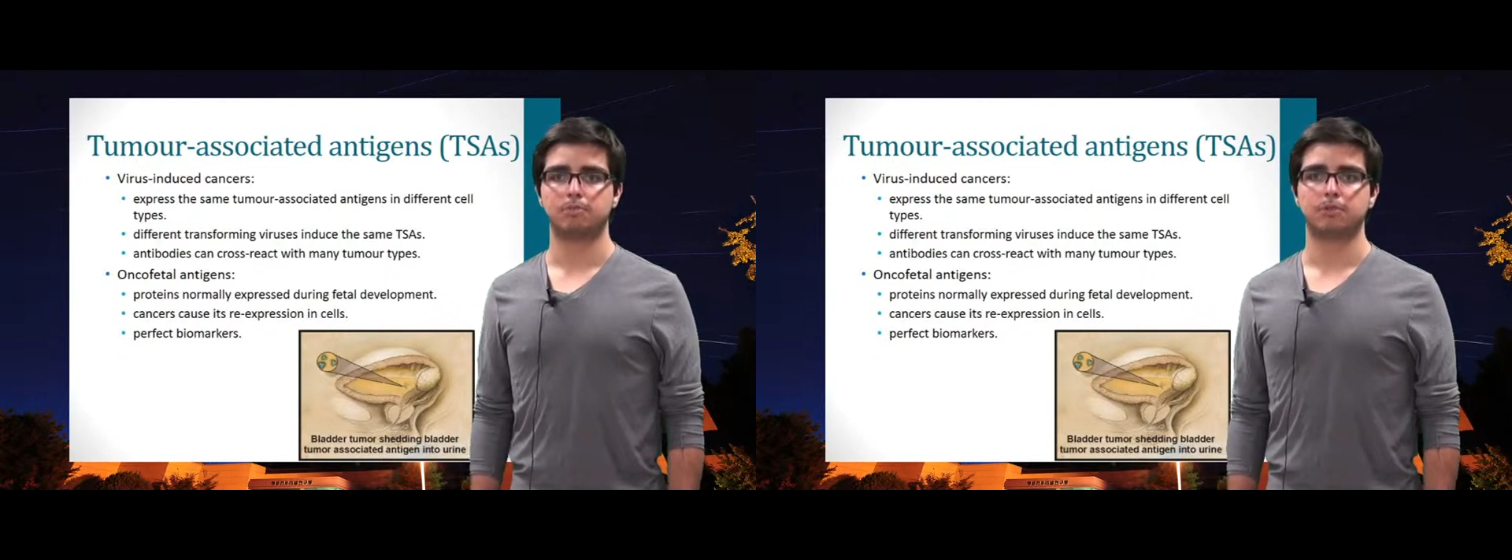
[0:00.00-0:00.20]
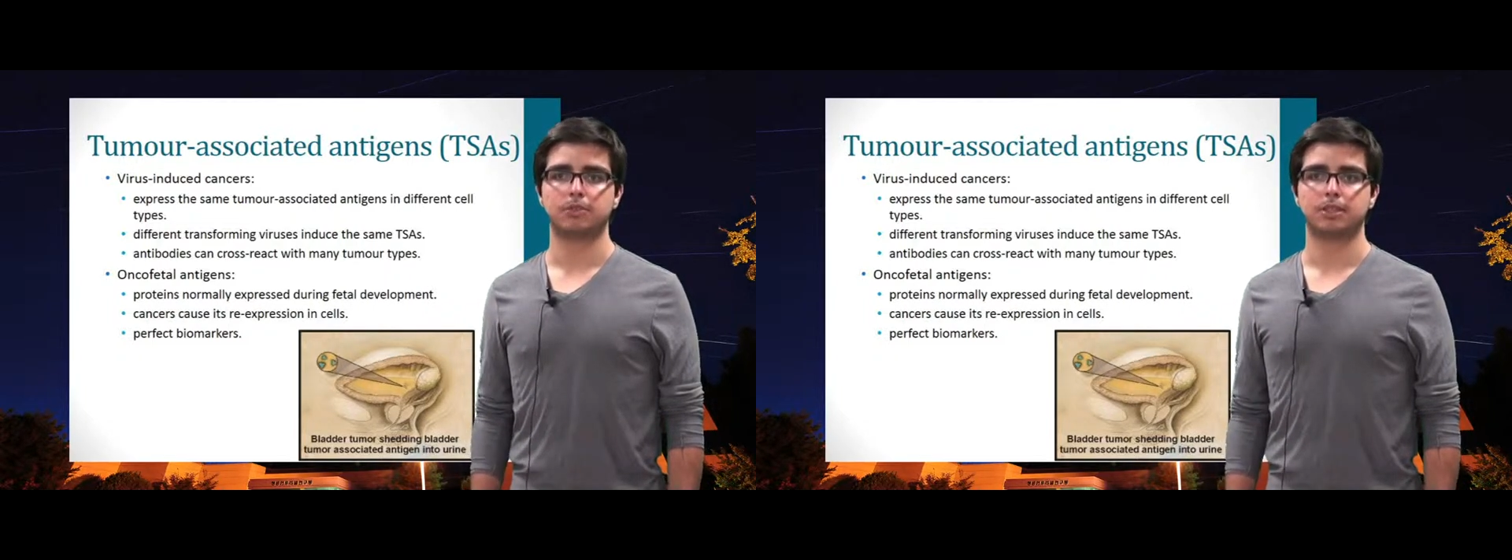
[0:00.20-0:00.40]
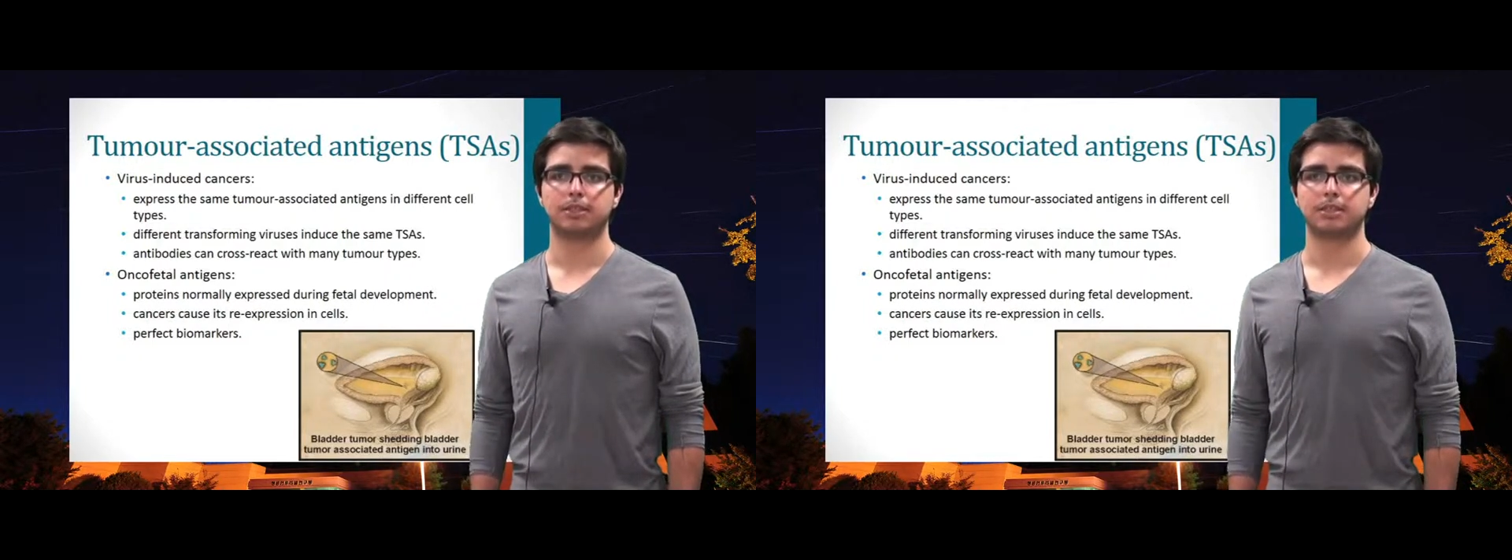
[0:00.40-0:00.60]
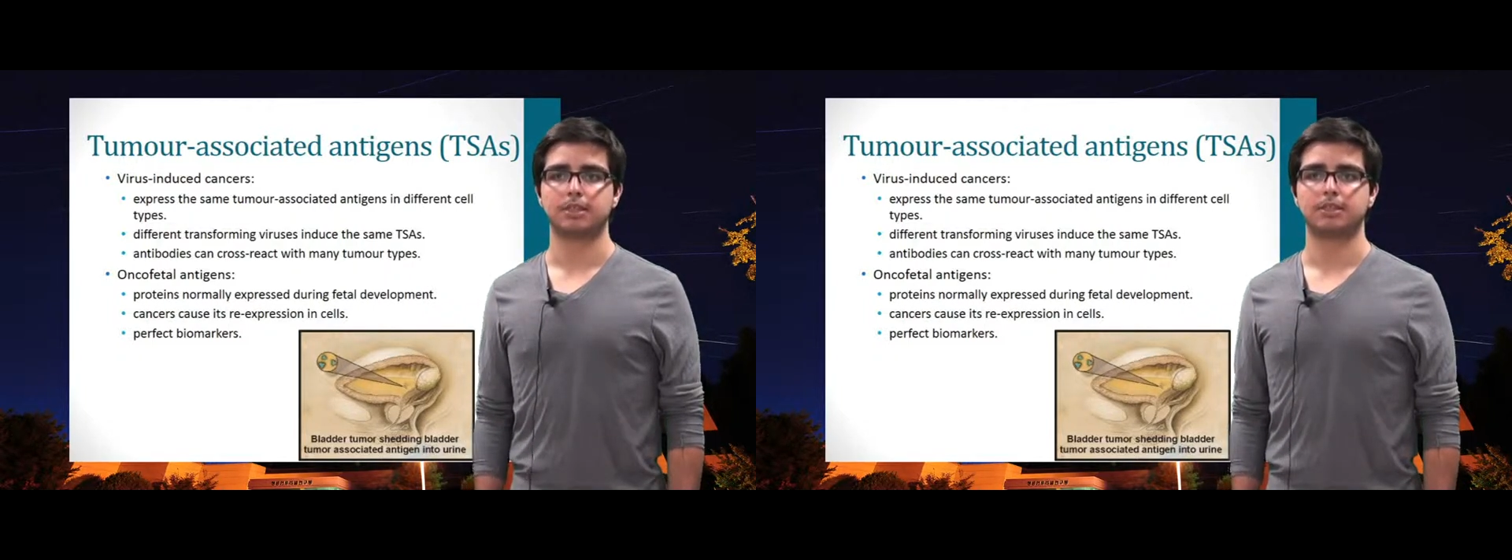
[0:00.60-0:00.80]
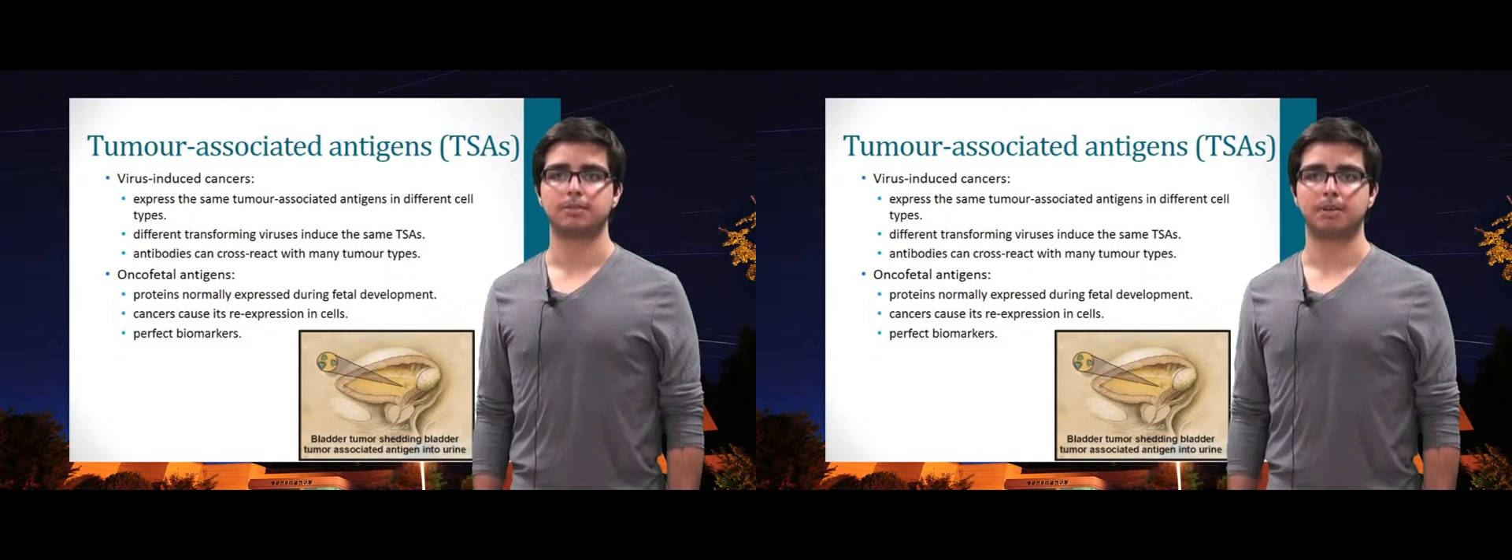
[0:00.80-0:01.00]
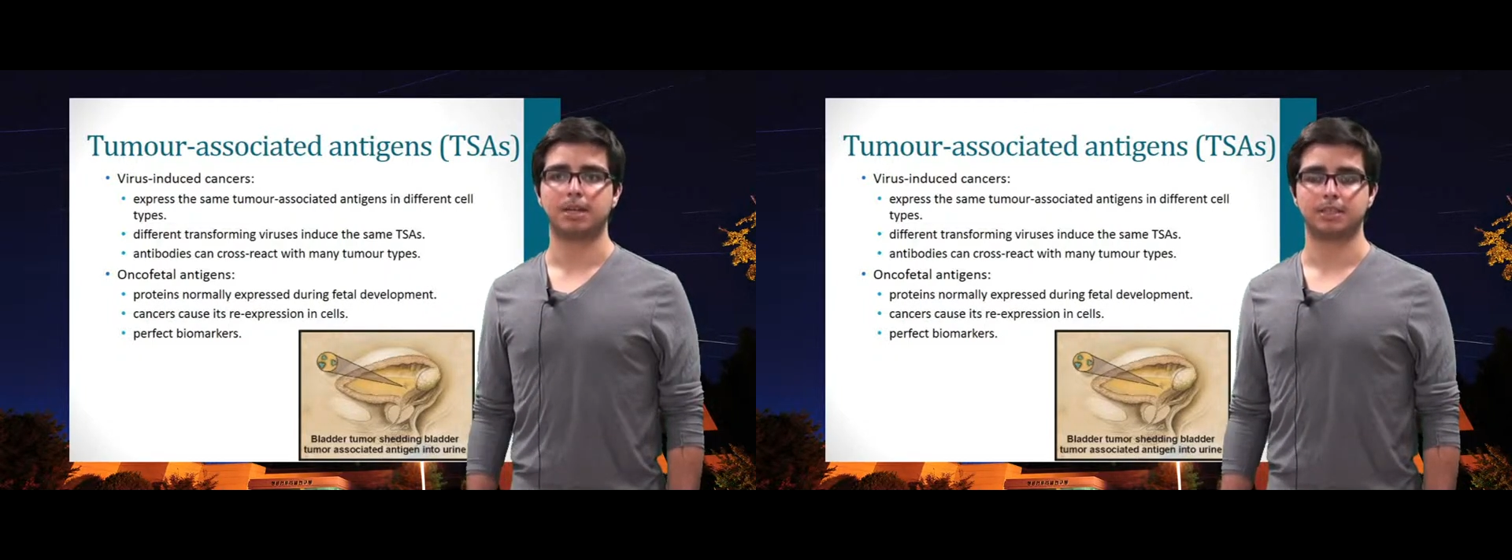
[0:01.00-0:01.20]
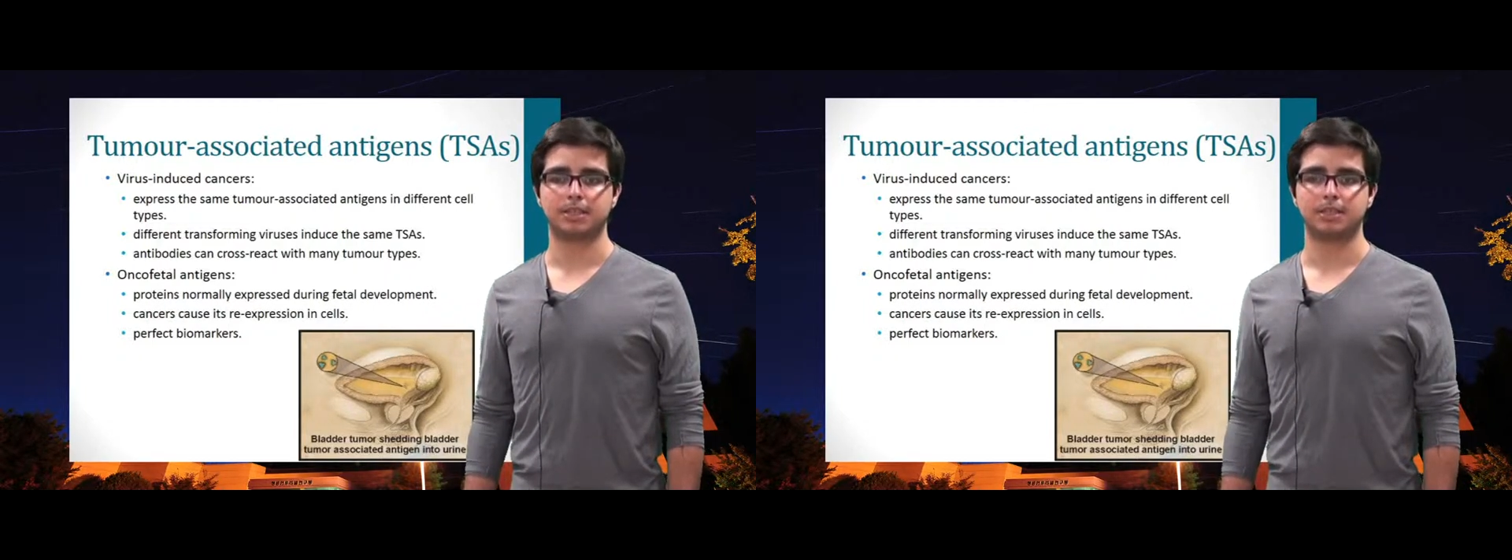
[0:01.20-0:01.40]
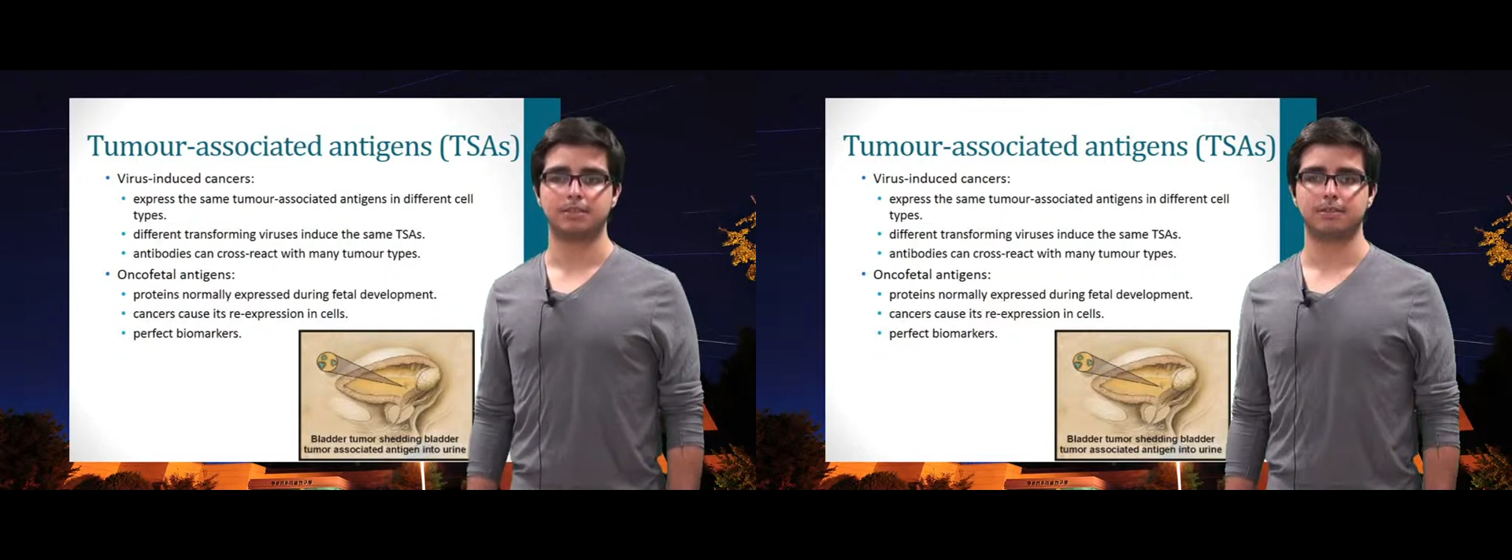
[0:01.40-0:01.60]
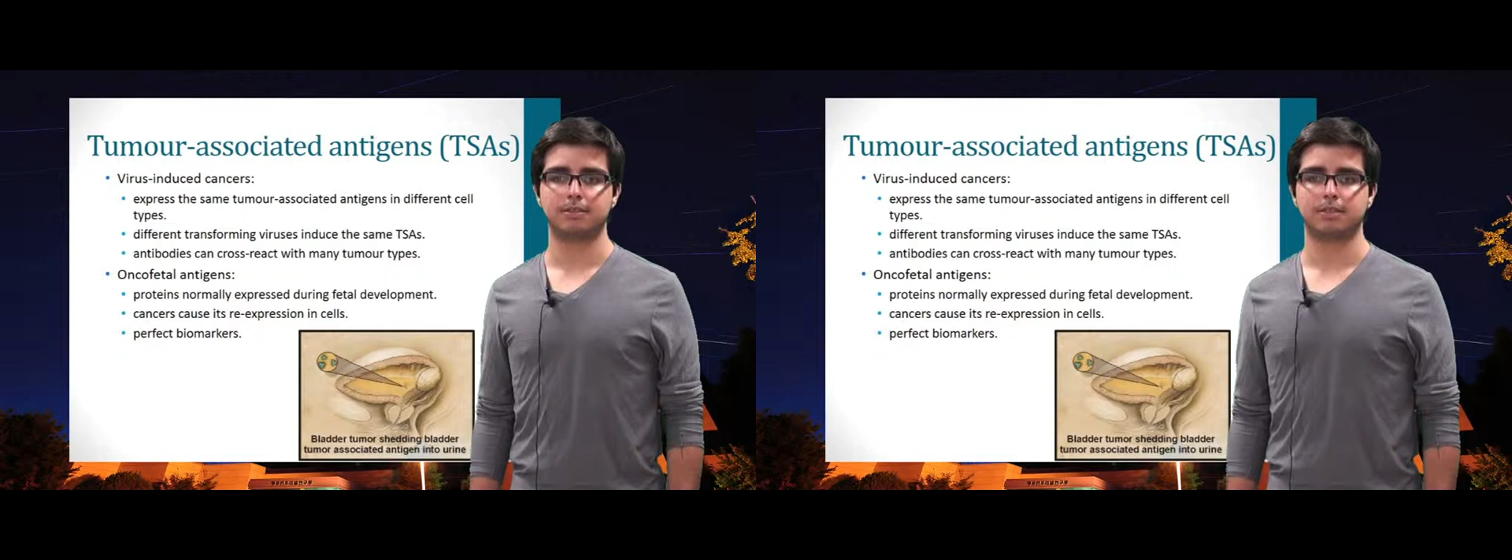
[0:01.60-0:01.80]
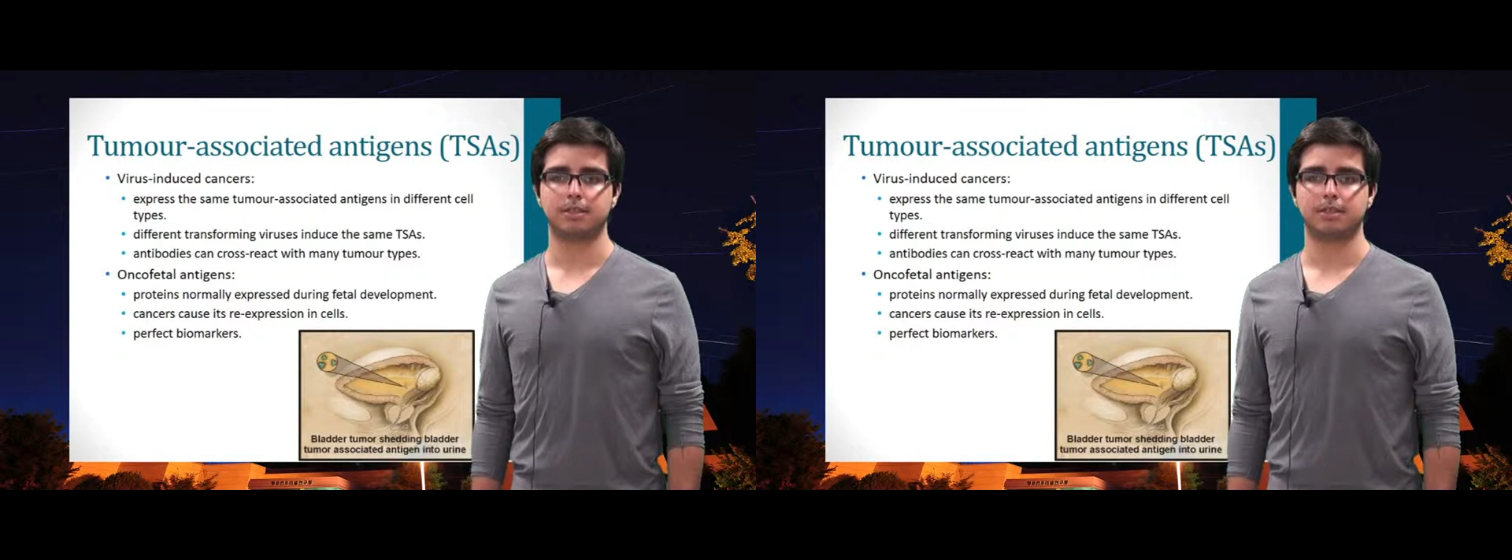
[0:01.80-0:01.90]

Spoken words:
present the same antigens,